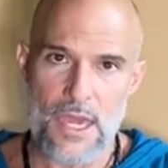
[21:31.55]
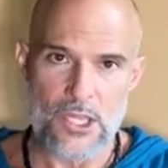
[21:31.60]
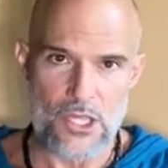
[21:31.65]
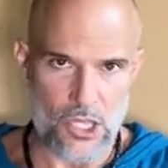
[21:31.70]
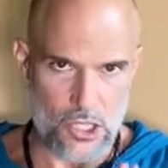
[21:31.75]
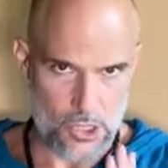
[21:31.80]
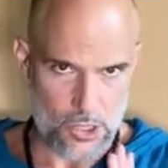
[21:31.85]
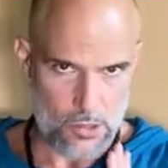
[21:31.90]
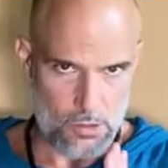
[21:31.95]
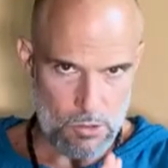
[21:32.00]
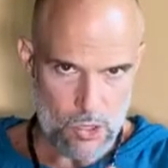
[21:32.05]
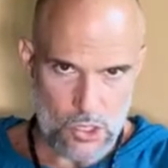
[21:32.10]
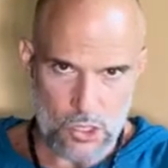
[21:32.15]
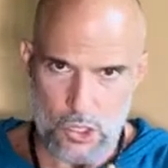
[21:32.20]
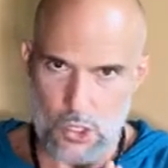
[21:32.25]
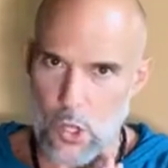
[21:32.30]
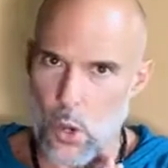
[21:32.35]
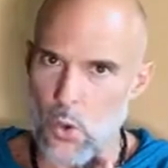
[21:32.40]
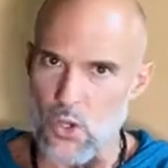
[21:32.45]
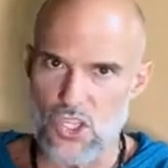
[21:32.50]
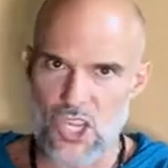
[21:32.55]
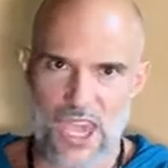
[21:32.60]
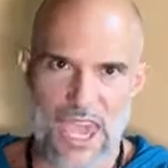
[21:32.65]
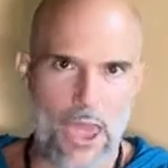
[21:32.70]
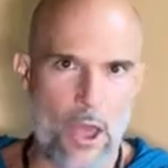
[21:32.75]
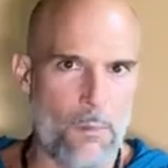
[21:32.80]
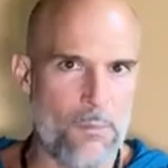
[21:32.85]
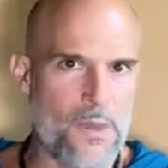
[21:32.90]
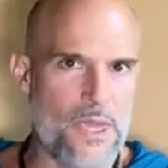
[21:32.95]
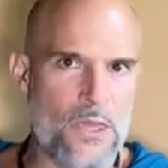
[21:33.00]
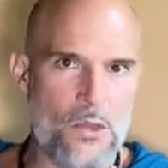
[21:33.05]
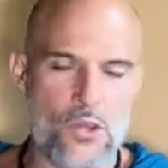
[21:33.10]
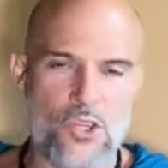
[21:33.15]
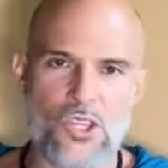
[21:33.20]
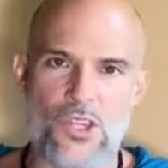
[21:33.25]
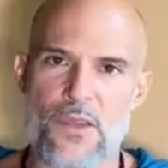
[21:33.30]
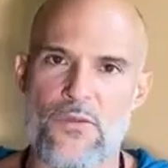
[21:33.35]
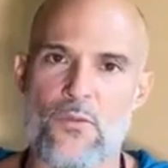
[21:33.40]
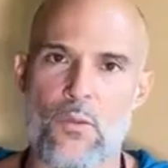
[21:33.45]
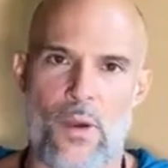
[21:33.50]
just coaching, helping you
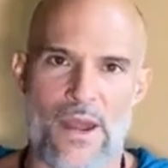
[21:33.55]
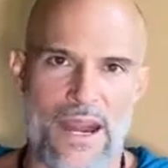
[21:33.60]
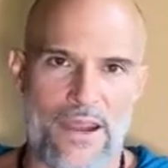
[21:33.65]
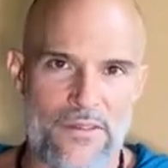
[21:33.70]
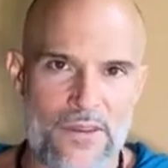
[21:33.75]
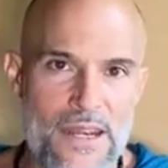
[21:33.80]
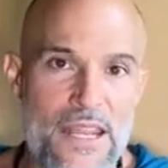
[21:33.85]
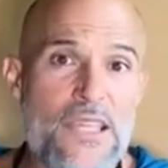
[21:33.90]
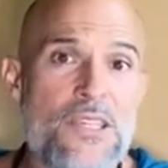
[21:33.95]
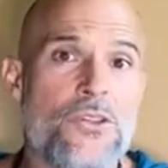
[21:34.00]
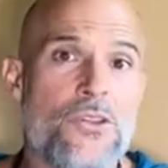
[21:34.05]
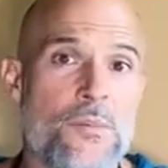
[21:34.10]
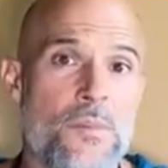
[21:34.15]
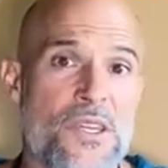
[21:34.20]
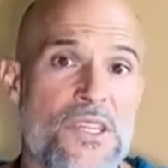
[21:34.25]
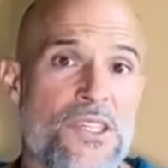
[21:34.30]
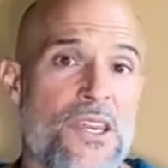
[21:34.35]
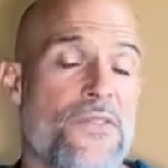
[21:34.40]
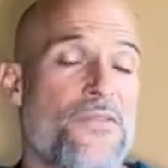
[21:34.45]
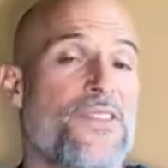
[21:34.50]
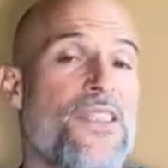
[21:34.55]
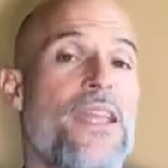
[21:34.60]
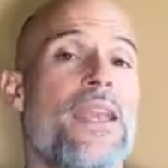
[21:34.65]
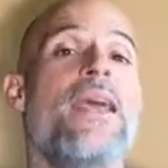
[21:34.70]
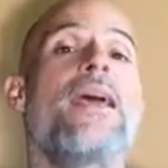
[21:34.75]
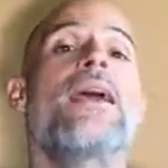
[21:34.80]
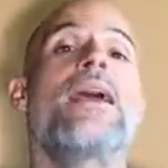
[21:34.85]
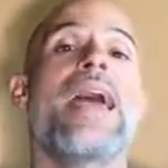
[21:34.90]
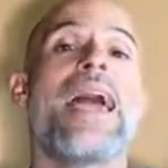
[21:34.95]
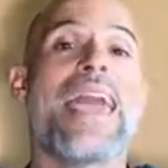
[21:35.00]
shift whatever needs to be shifted.